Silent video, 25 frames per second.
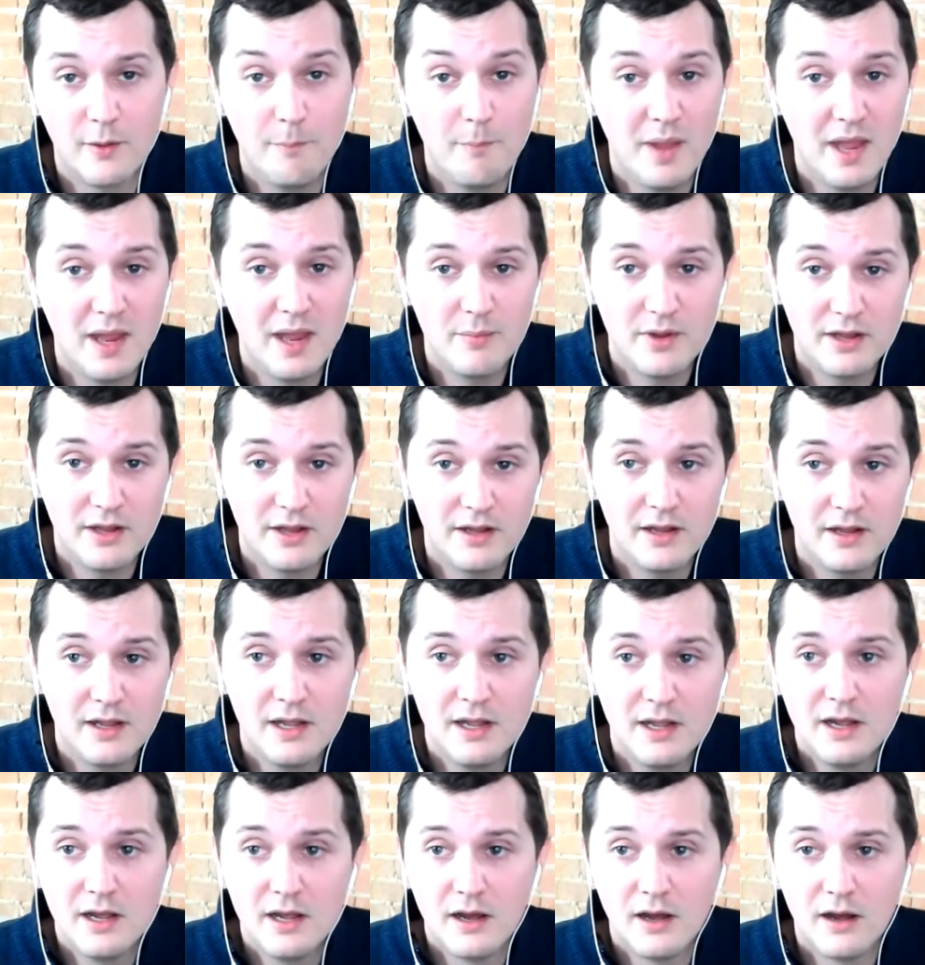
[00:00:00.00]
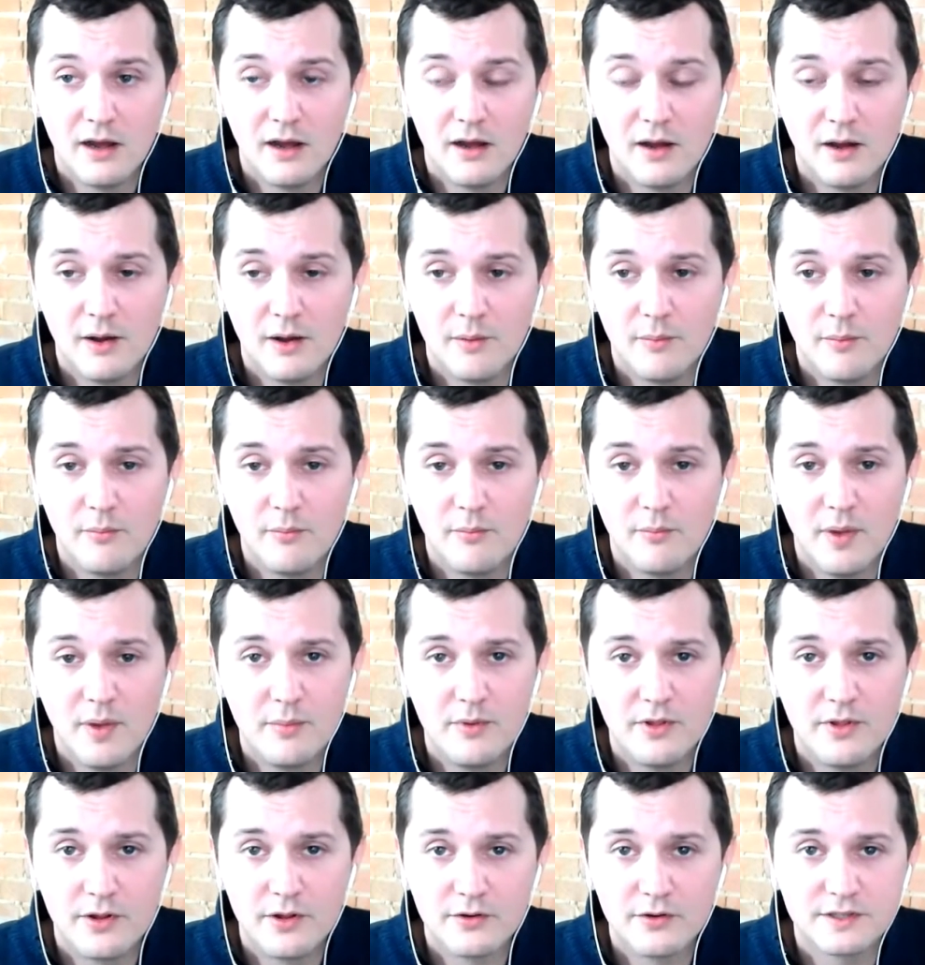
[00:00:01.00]
Maybe
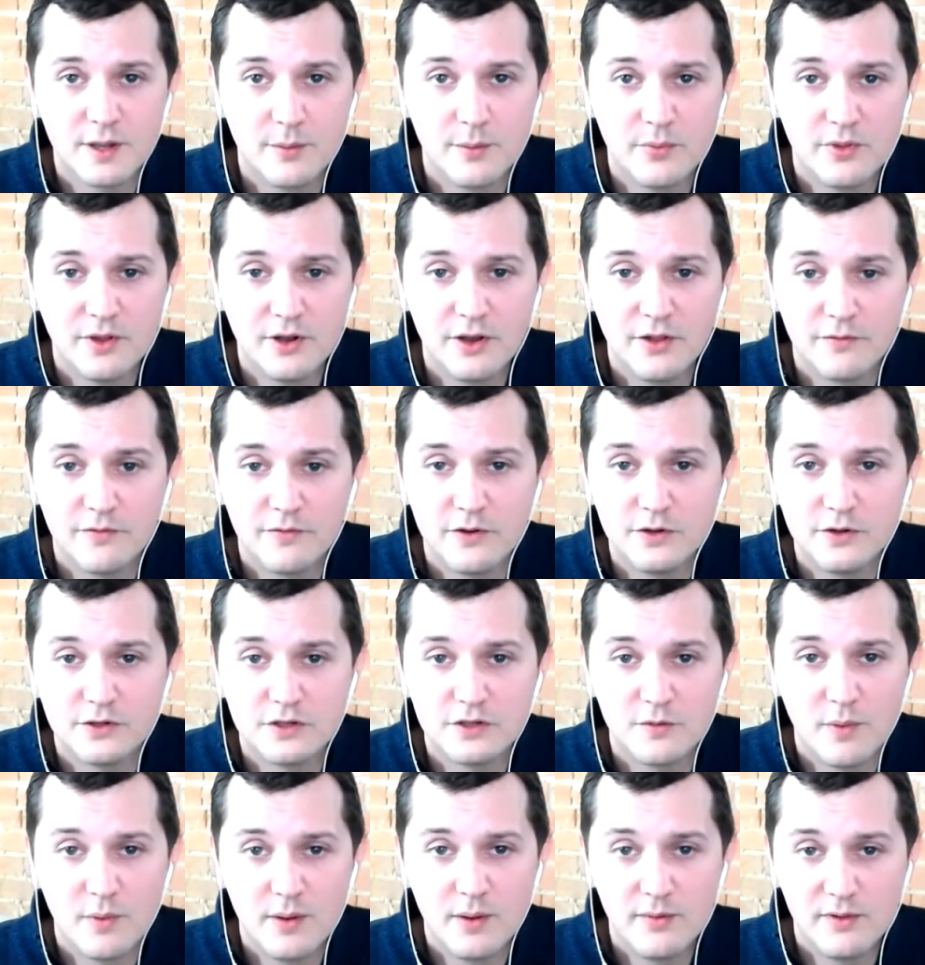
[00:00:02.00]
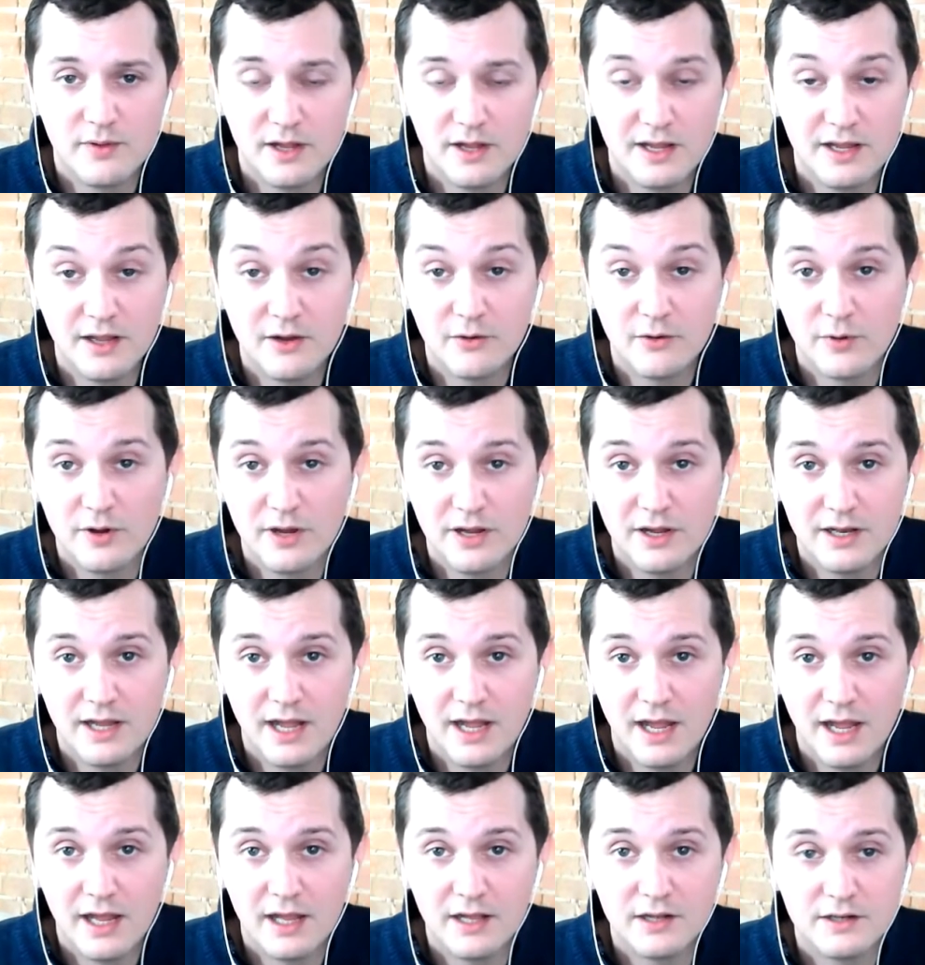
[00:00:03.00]
there's something in the future. Maybe they get
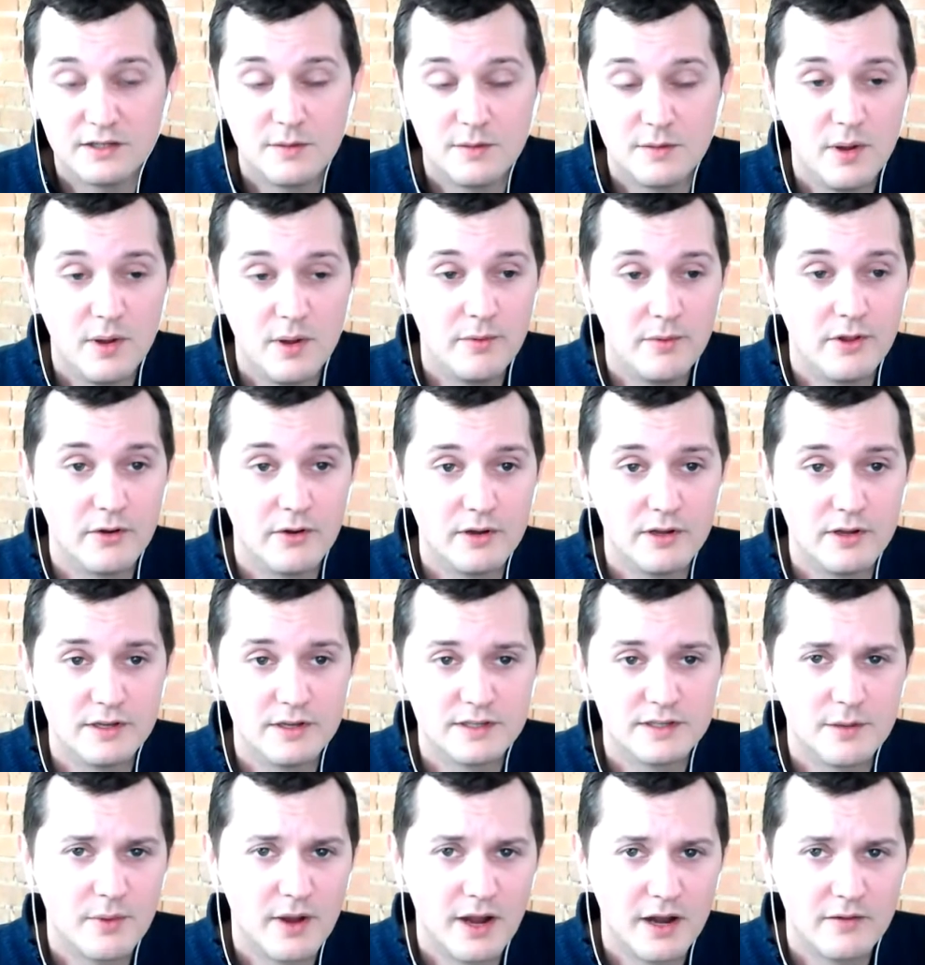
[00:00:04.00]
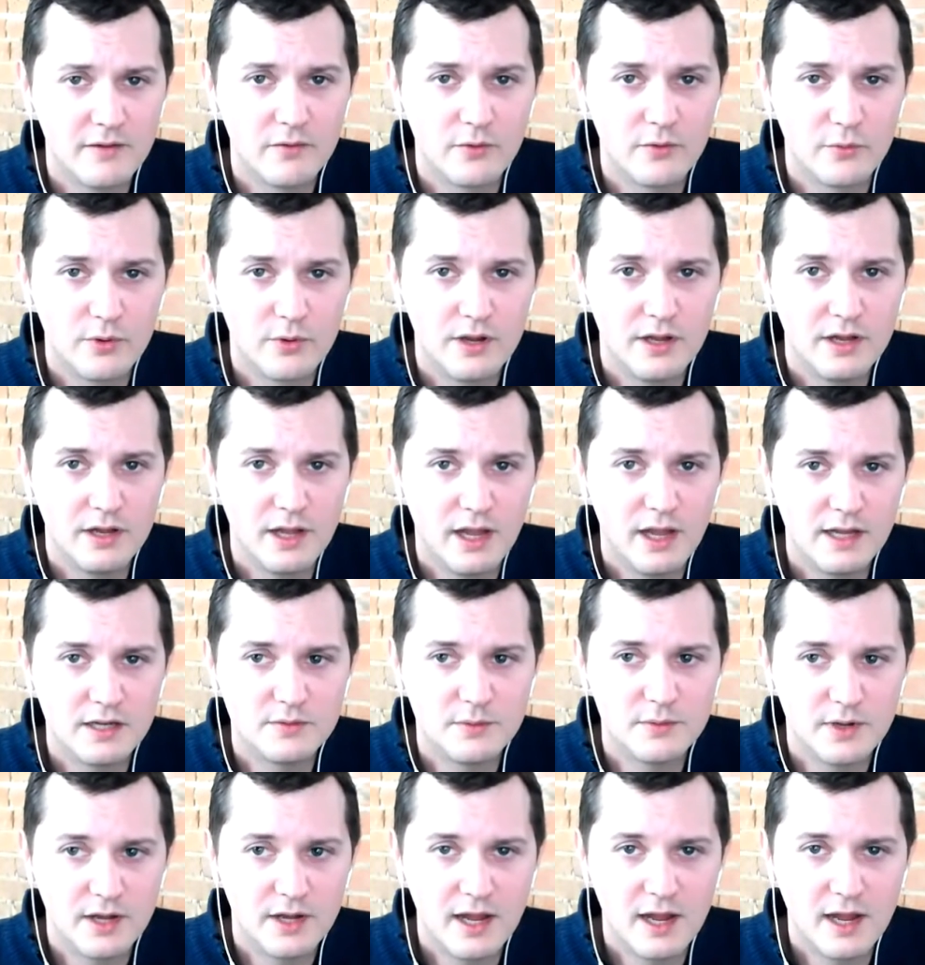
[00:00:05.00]
re-engaged. Maybe there is some kind of a
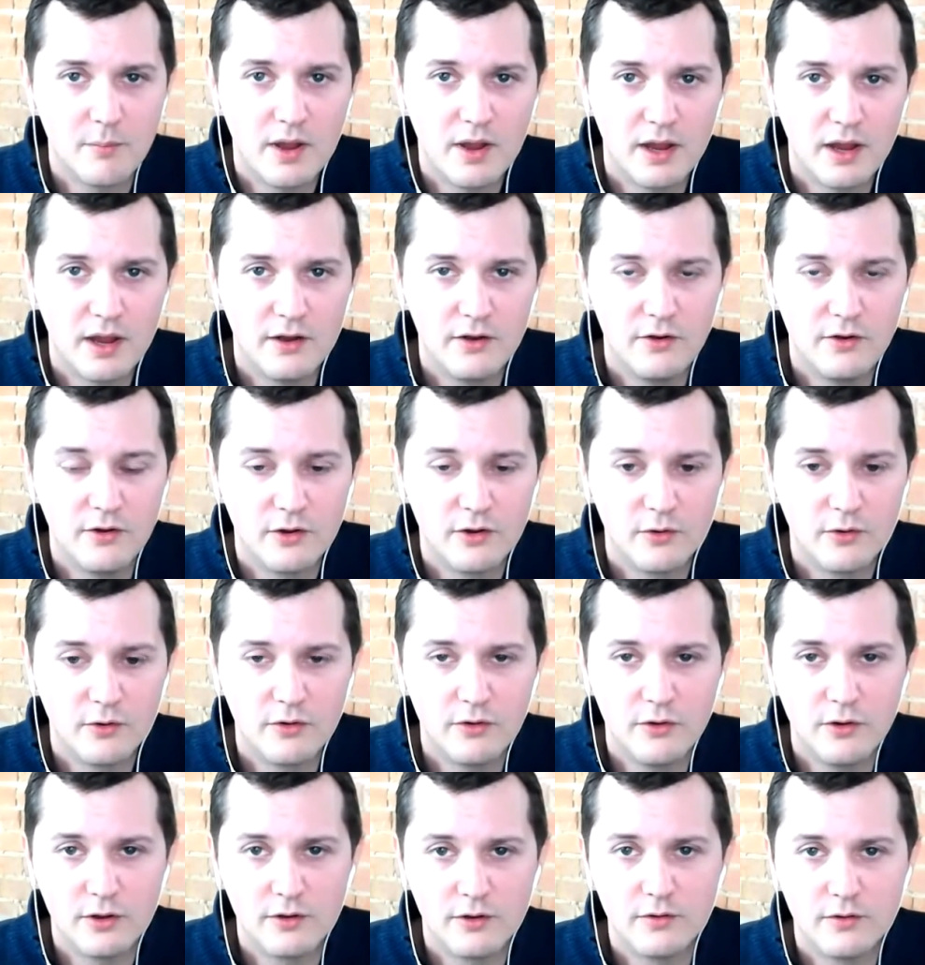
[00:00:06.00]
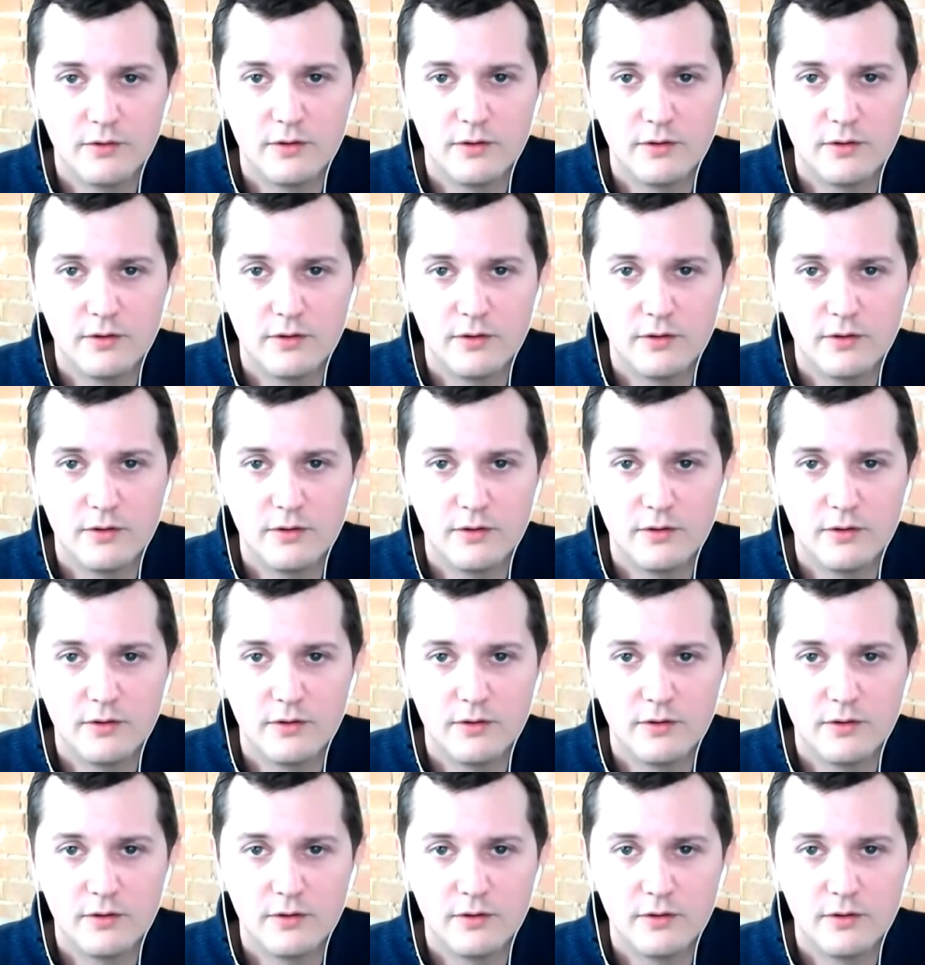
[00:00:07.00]
re-engagement campaign you can